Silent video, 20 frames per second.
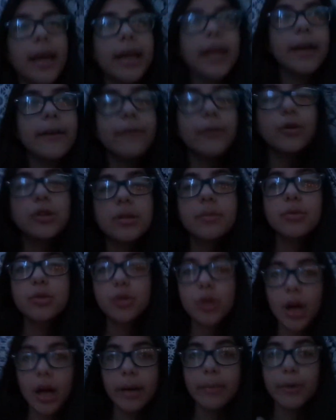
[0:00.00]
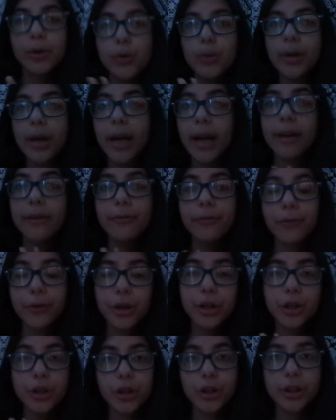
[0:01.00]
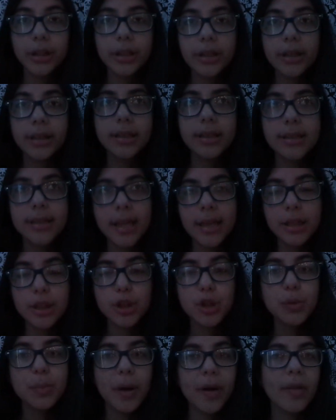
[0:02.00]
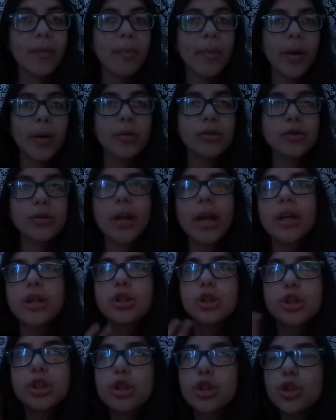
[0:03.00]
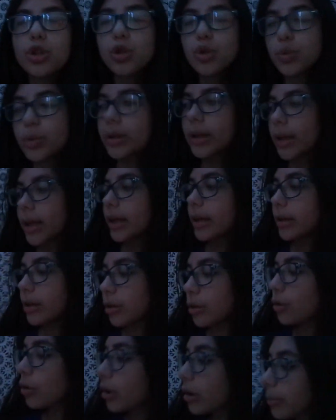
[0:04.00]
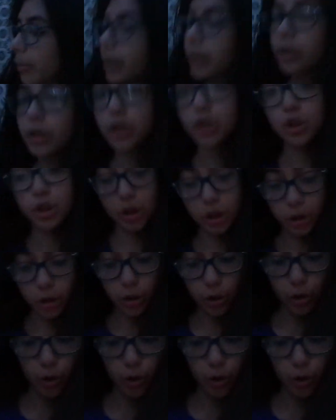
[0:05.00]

if you subscribe, you get a free cookie sent to you by the mail. So, like, just do it. Like, you know what I mean? Just